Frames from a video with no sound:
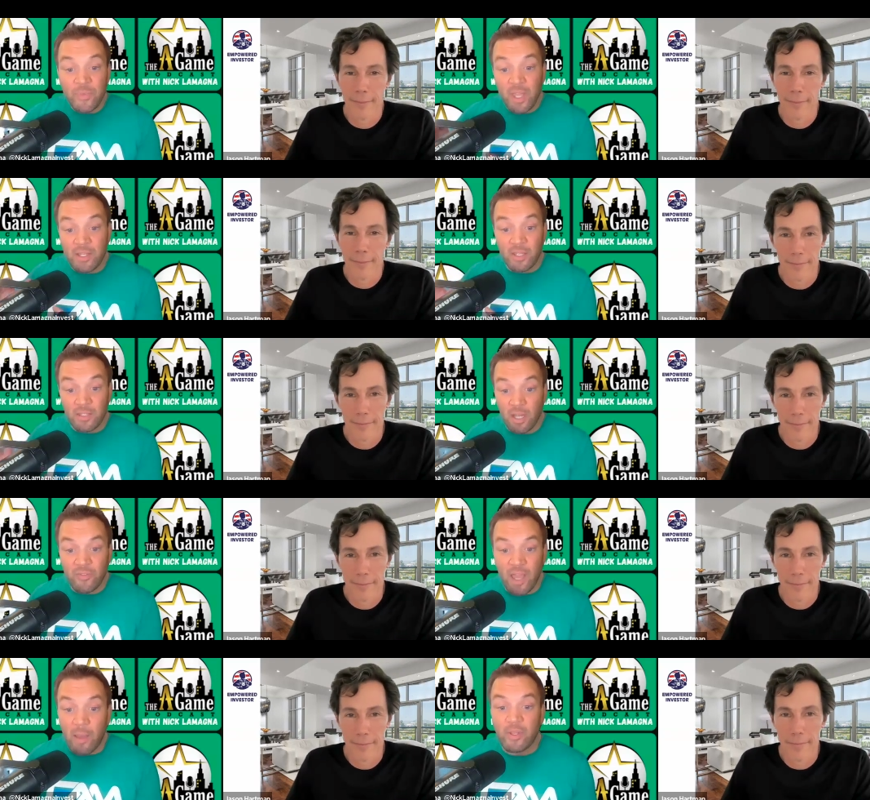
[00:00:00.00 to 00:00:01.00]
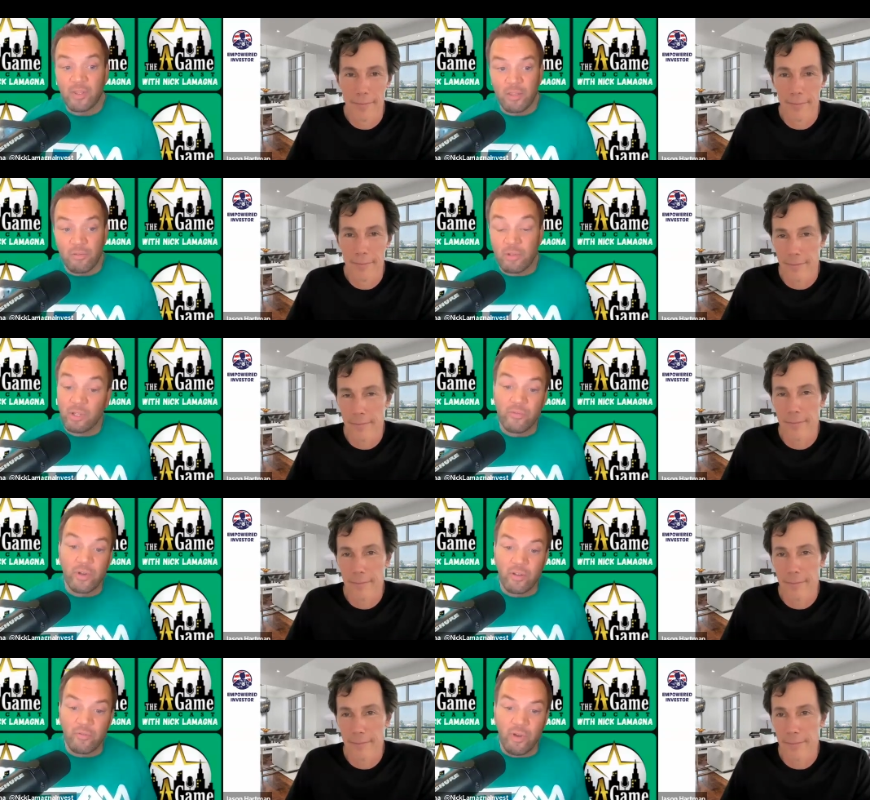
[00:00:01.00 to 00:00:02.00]
Speaker 1: It's a tough topic that you deliver
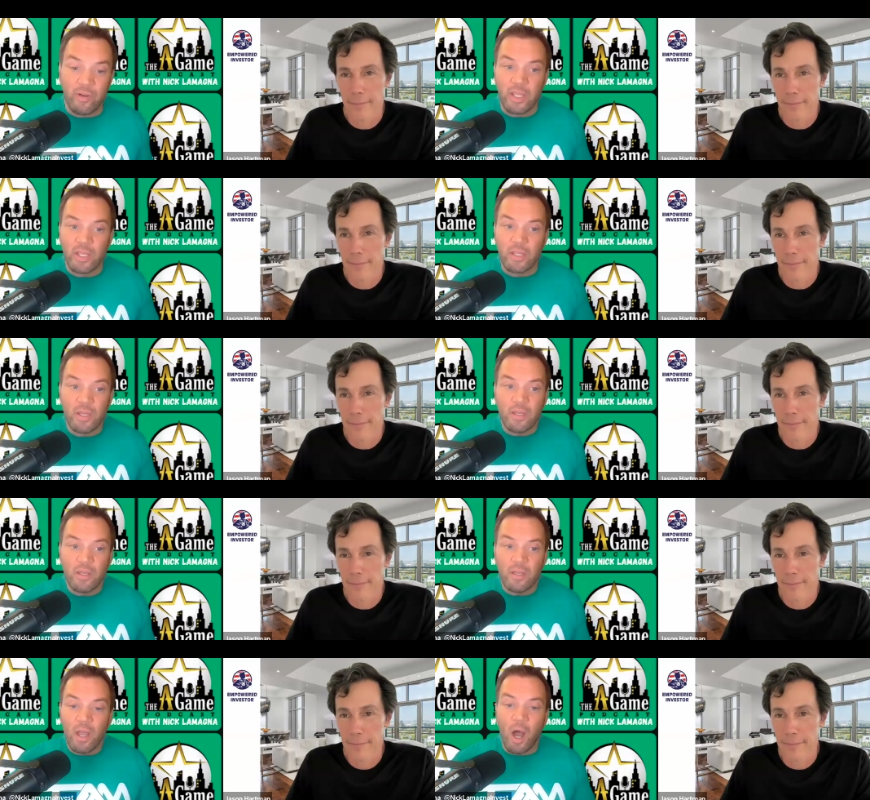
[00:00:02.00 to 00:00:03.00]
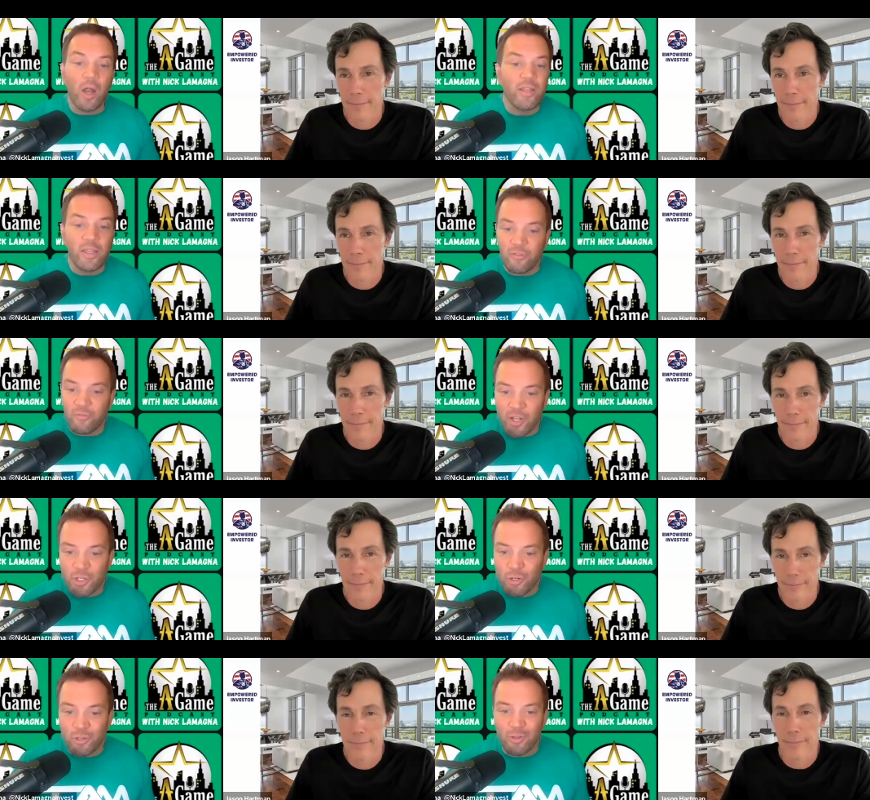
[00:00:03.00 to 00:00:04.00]
in a very
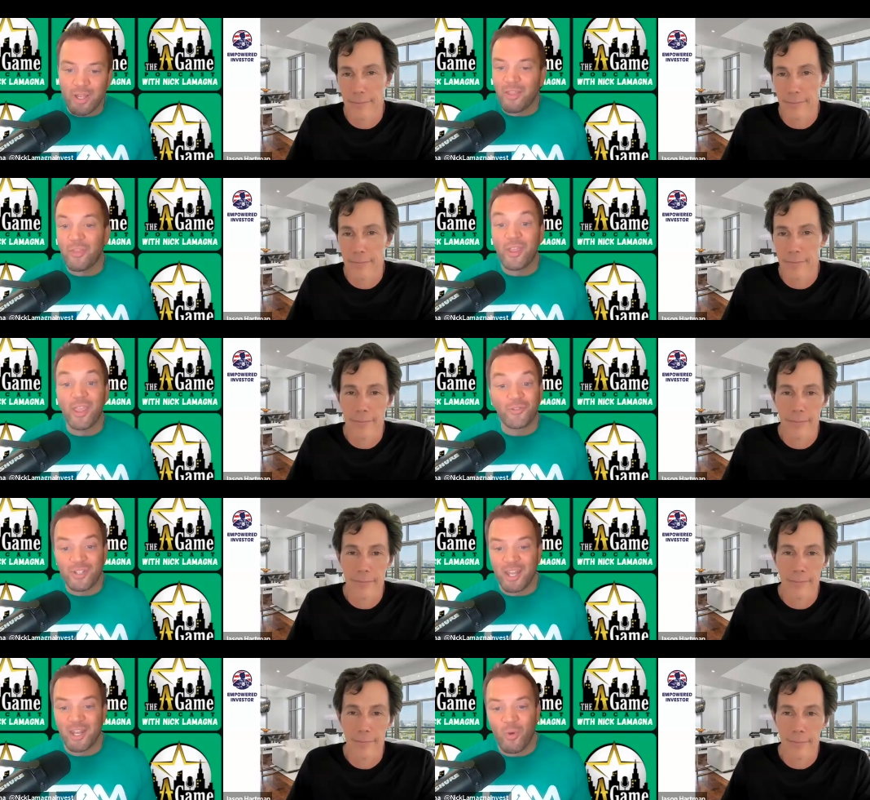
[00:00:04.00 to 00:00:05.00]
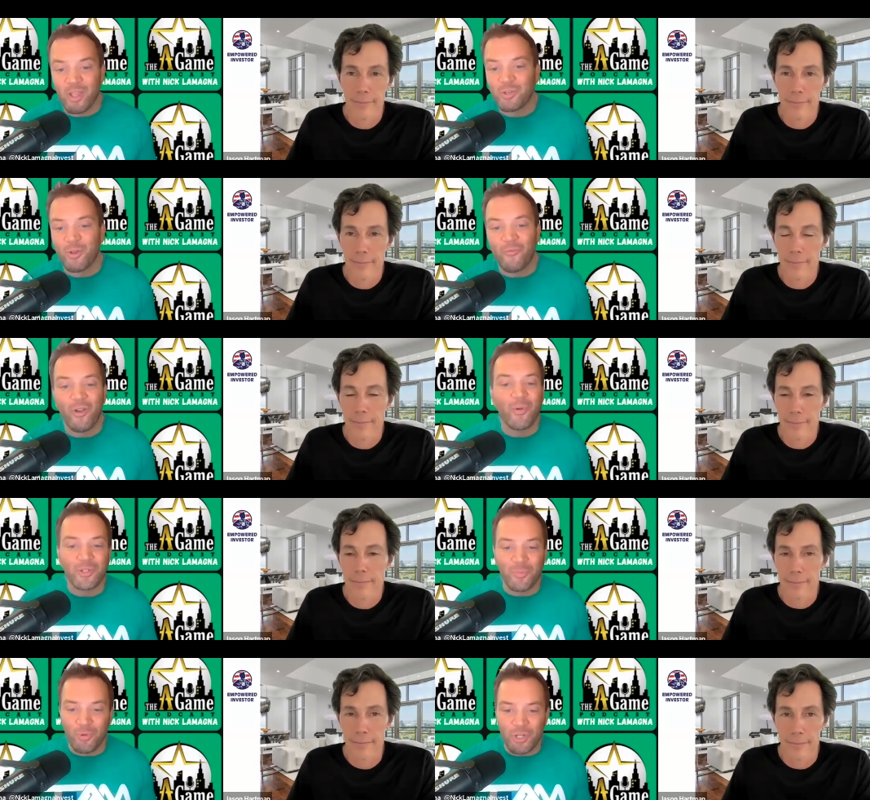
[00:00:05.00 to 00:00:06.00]
unconventional and I think entertaining way. So I very much
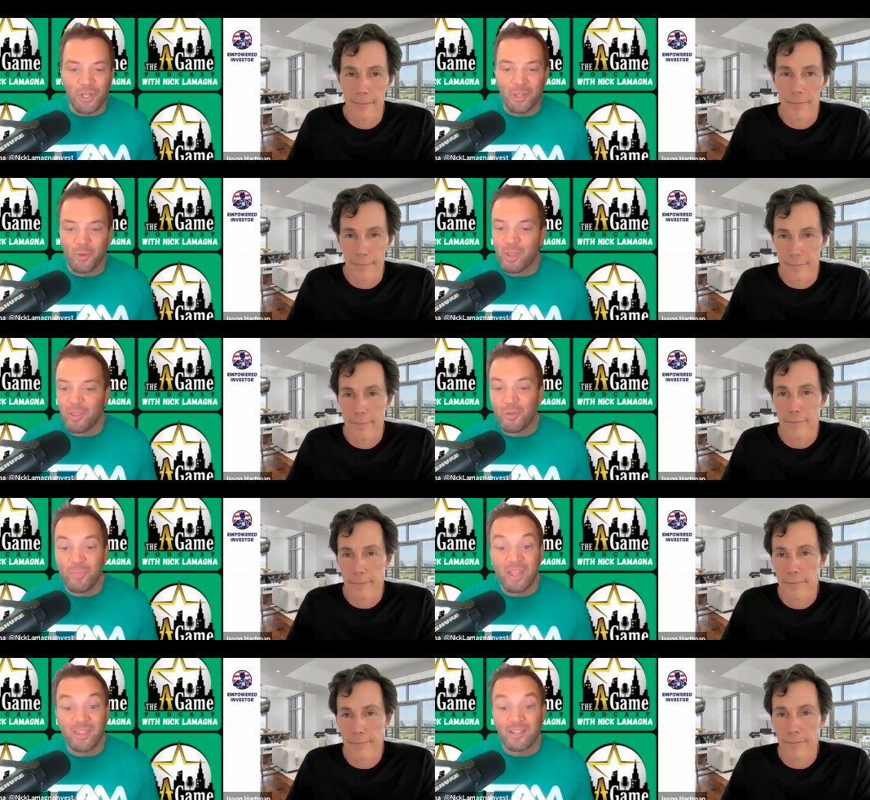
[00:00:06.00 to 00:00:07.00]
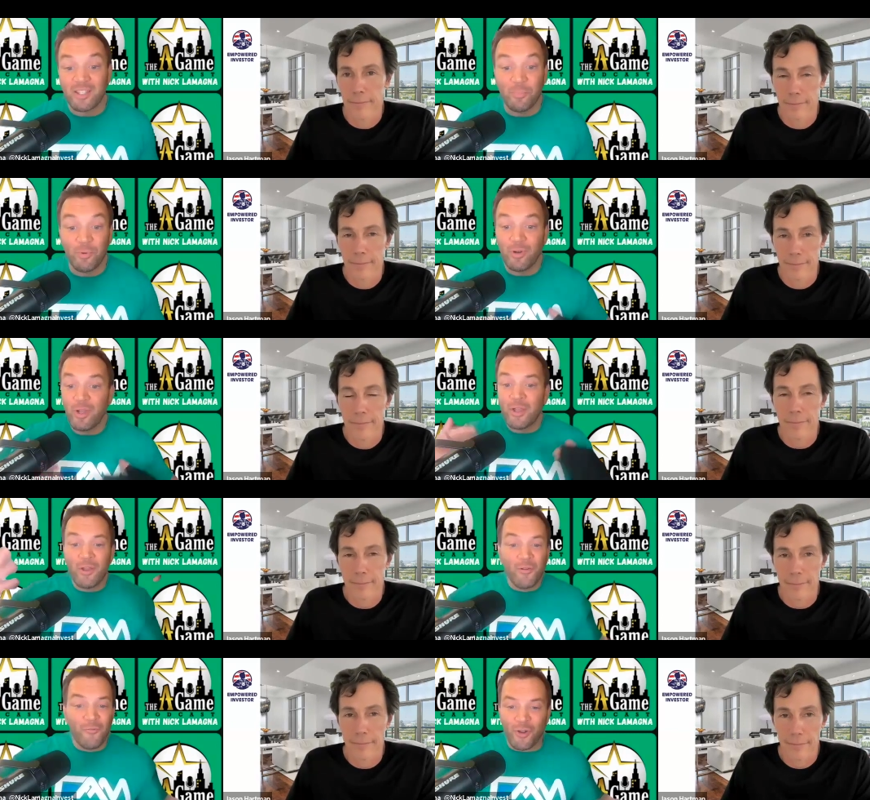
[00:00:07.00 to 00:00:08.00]
appreciate the way that you make things simple
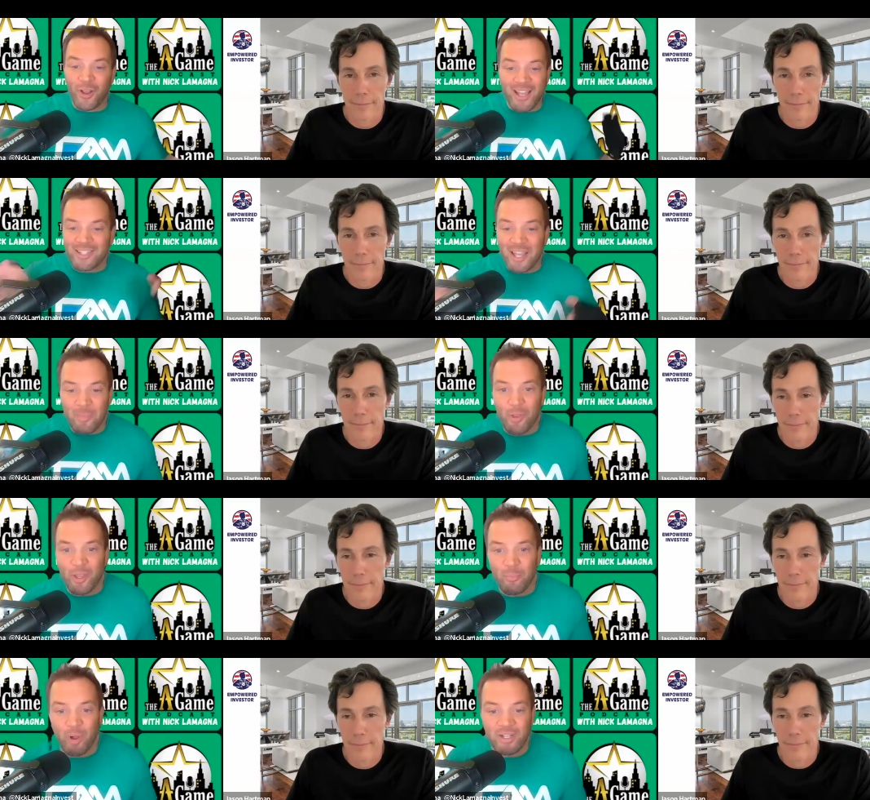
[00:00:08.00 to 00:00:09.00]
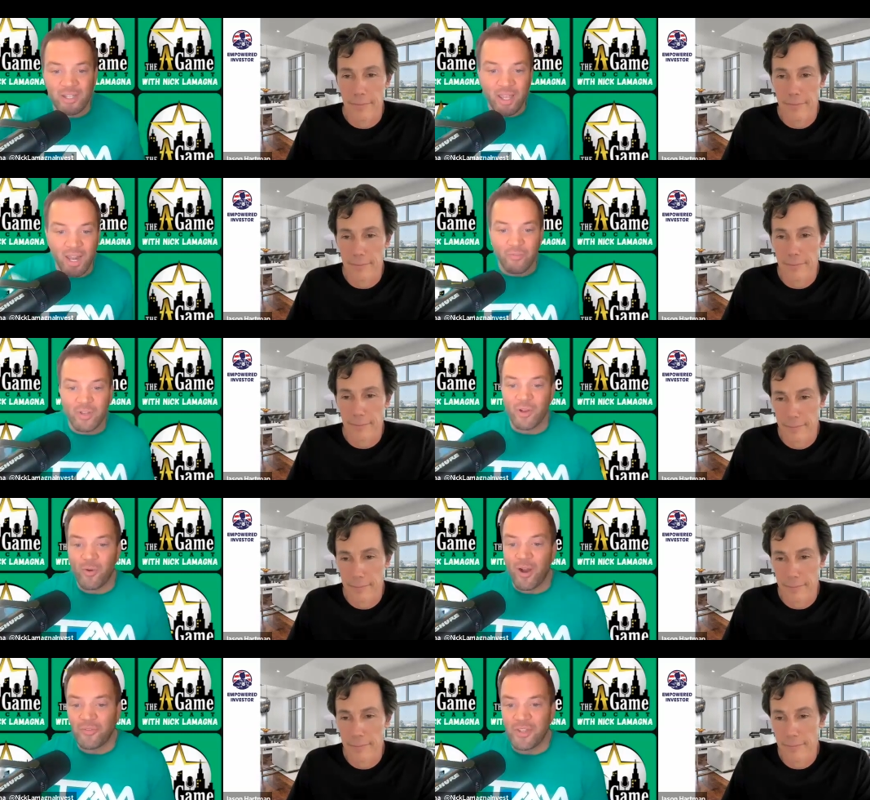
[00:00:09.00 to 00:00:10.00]
for guys like me who get punched in the head every so
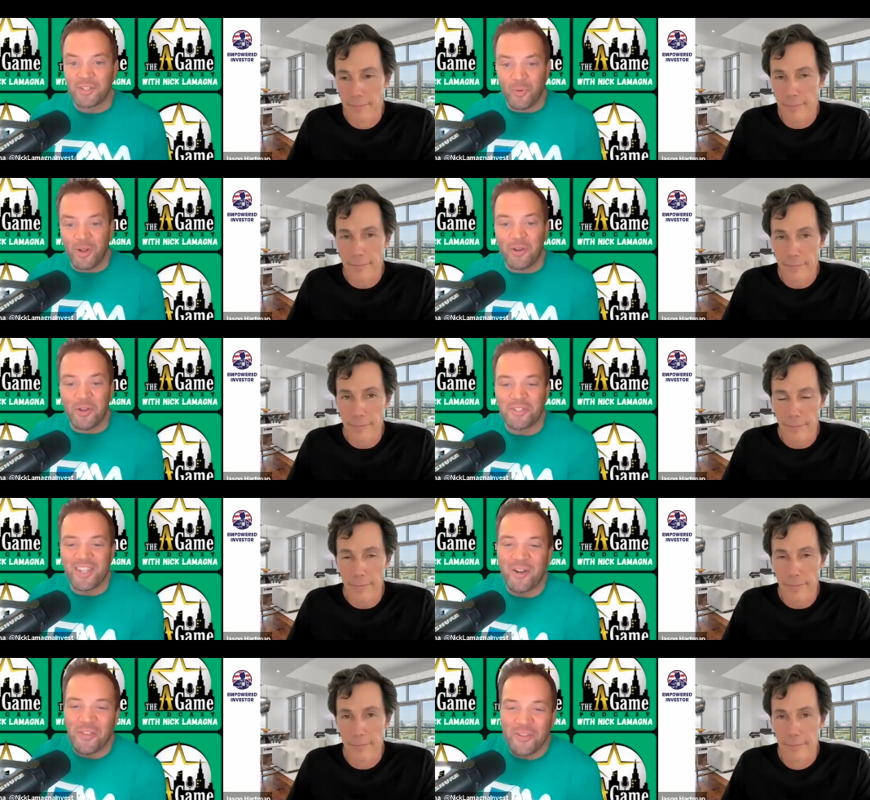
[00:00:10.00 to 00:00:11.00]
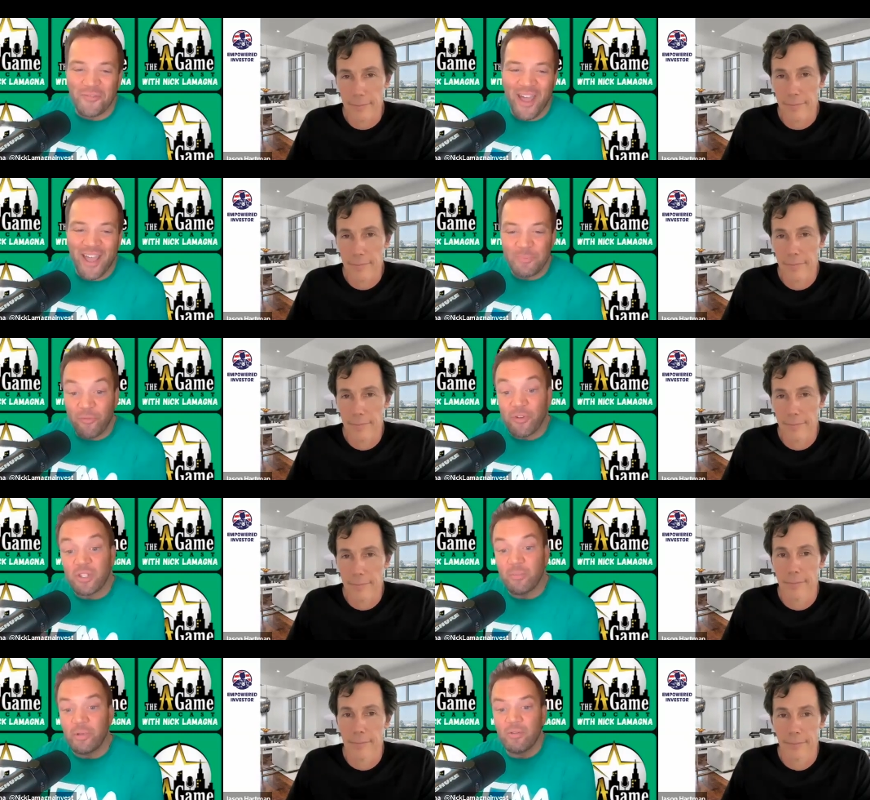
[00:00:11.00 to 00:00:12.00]
often. So we don't understand all the facts, but for
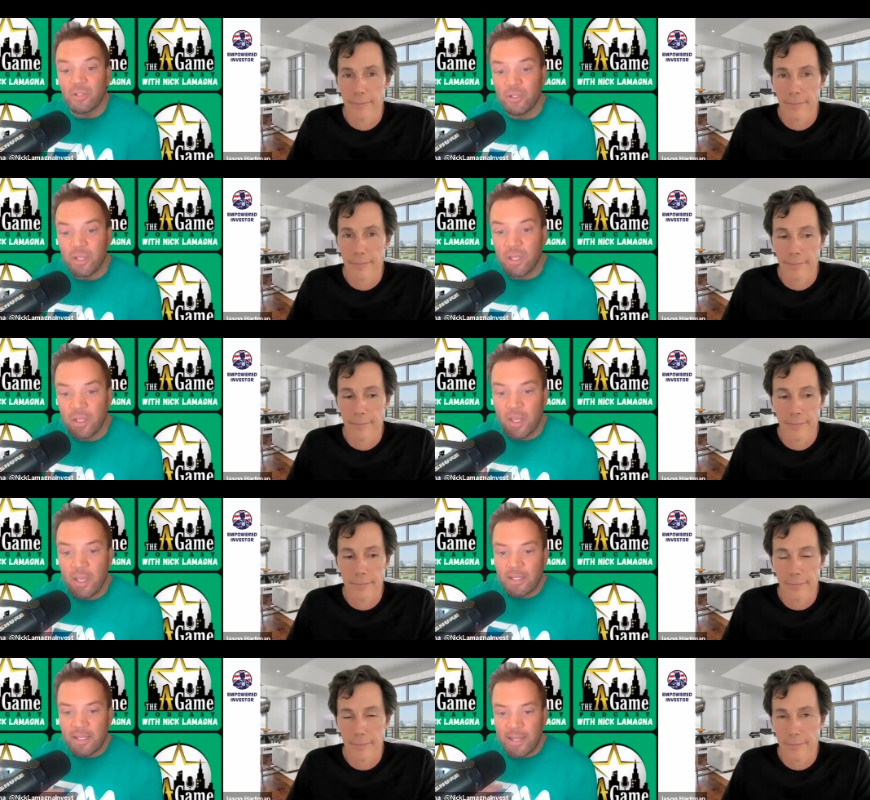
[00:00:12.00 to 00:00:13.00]
somebody who's looking to